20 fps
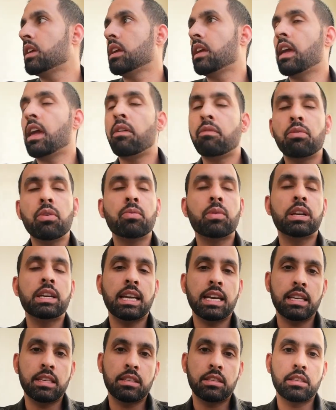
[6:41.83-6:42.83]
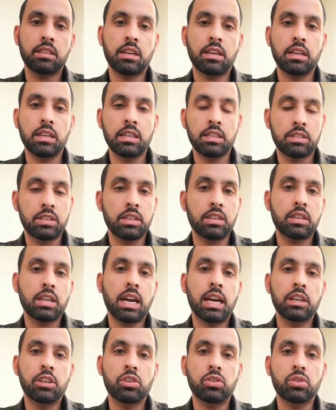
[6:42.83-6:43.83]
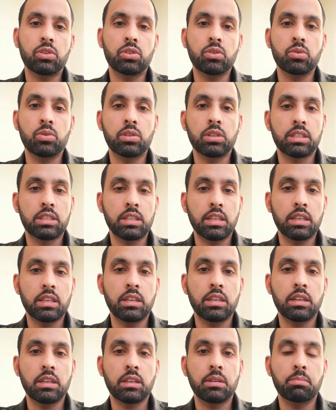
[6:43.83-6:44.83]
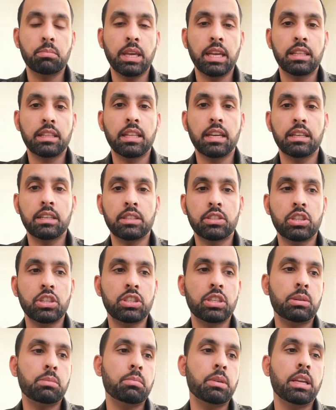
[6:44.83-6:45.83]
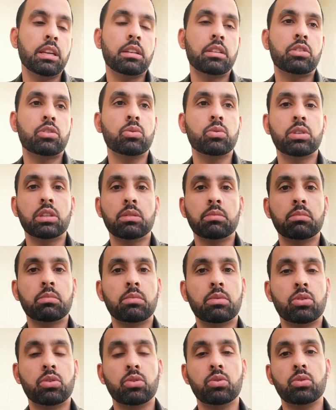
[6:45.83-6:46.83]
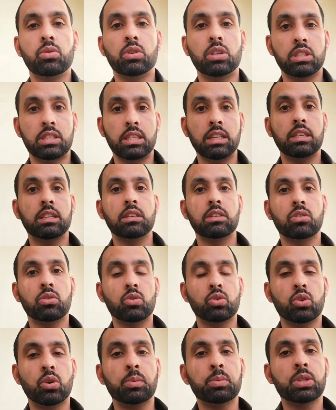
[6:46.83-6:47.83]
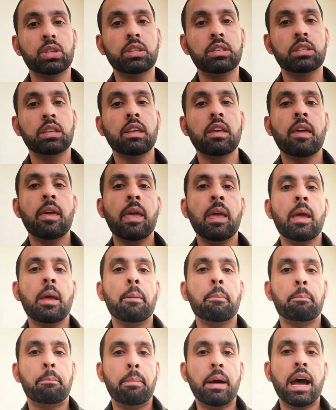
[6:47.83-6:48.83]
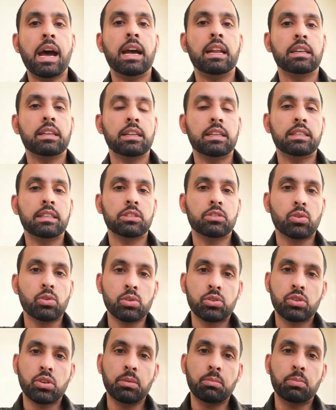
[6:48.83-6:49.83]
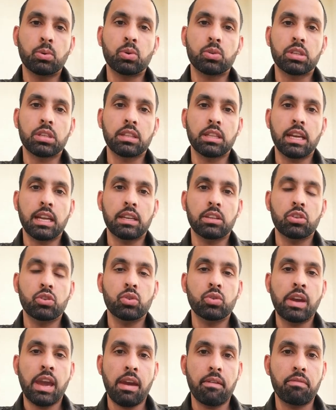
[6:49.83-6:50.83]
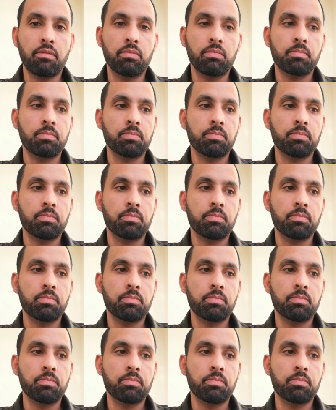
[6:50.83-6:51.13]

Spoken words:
everyone is entitled to make that decision, to consider those options. But it is also important that you have